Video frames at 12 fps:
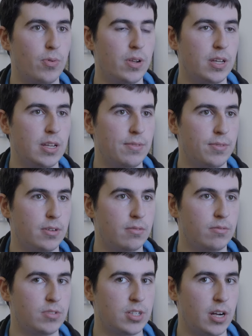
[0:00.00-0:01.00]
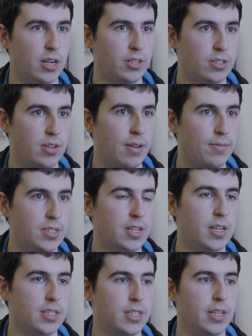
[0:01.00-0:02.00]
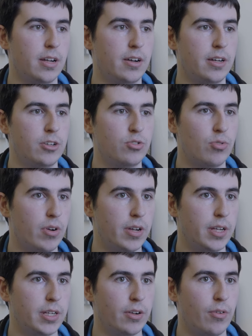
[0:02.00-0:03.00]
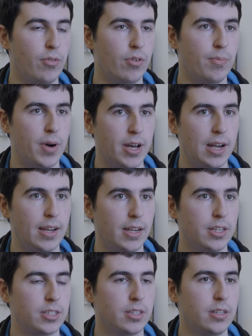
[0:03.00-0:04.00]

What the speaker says: we could even start emphasizing on drawing or modeling it.